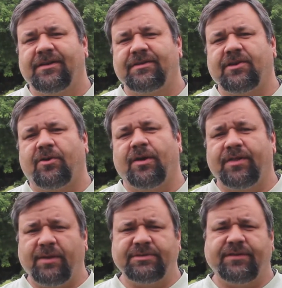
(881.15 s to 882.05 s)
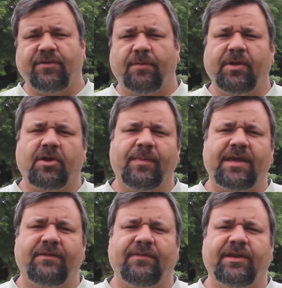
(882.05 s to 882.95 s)
So that was it for our pickle
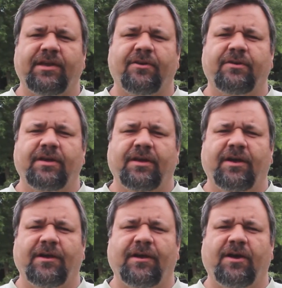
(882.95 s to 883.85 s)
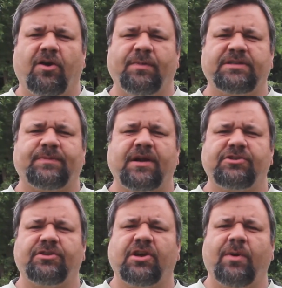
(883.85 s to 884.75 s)
making video. I hope it inspires
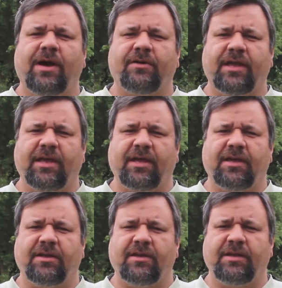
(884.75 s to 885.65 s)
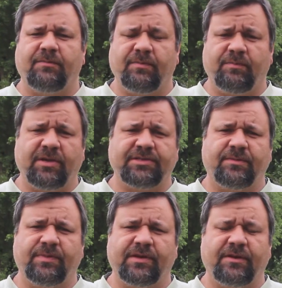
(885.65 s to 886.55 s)
you to go out and pick
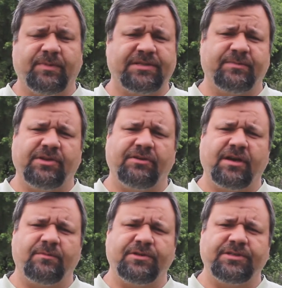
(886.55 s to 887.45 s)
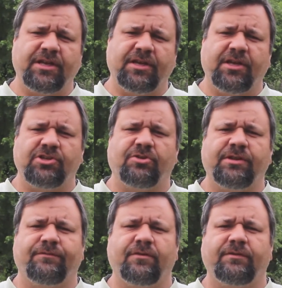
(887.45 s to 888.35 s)
some cucumbers, enjoy
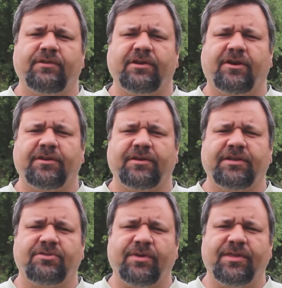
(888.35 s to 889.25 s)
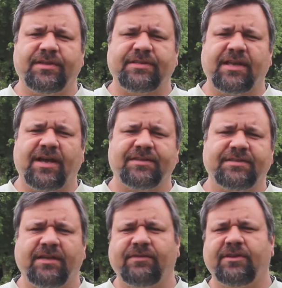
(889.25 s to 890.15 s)
the fruit of your garden, enjoy the things that God's
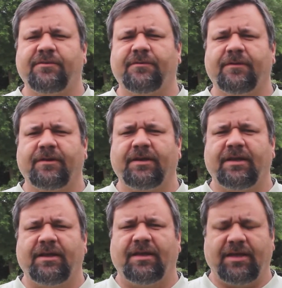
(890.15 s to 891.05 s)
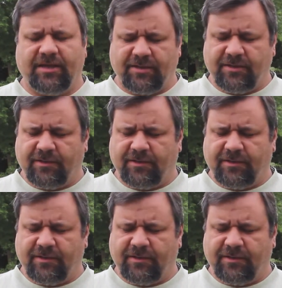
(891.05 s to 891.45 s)
giving you, and